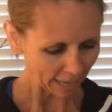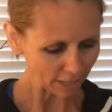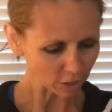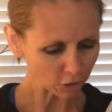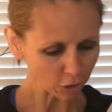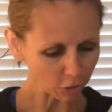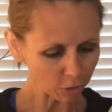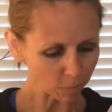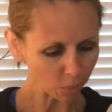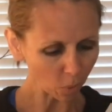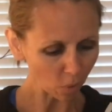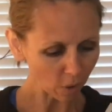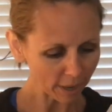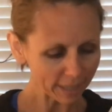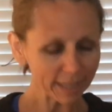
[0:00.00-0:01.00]
And so the
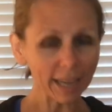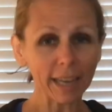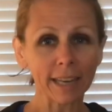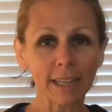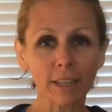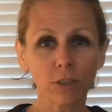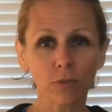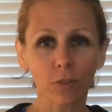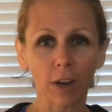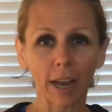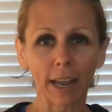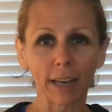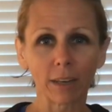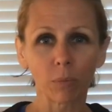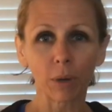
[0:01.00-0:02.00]
boy and his
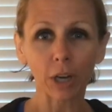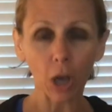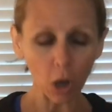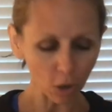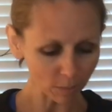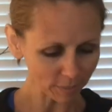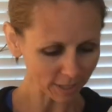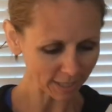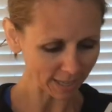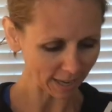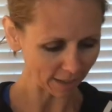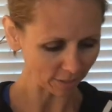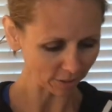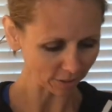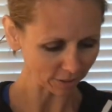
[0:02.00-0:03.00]
friend went home
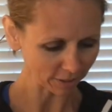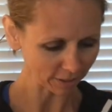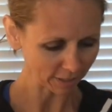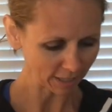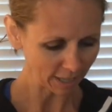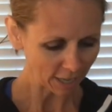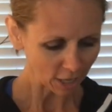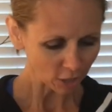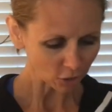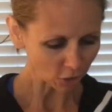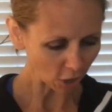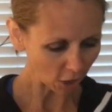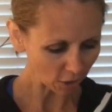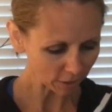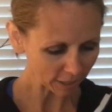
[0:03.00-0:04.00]
together,
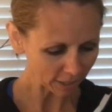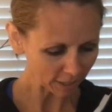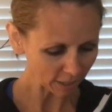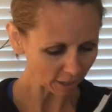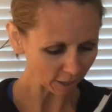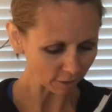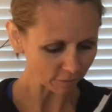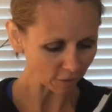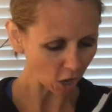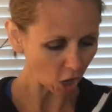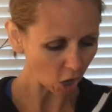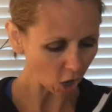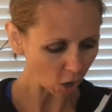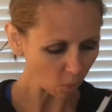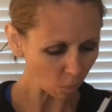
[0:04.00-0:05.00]
talking of
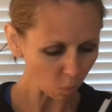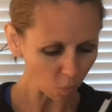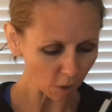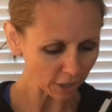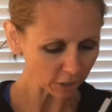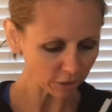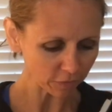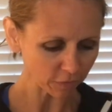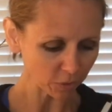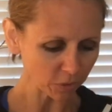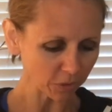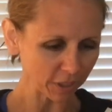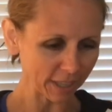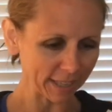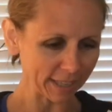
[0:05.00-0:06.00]
wonderful
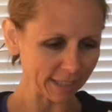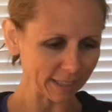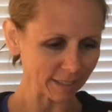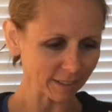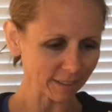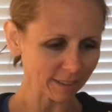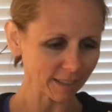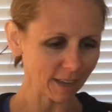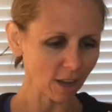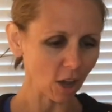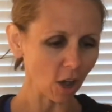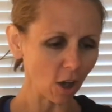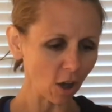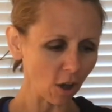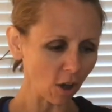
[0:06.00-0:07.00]
things
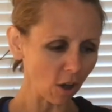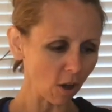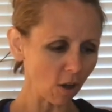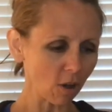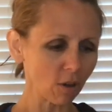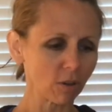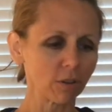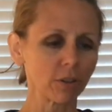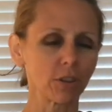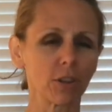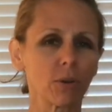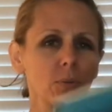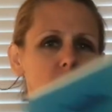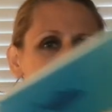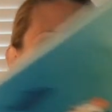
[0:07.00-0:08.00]
all
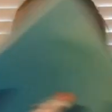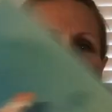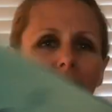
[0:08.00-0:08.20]
the way.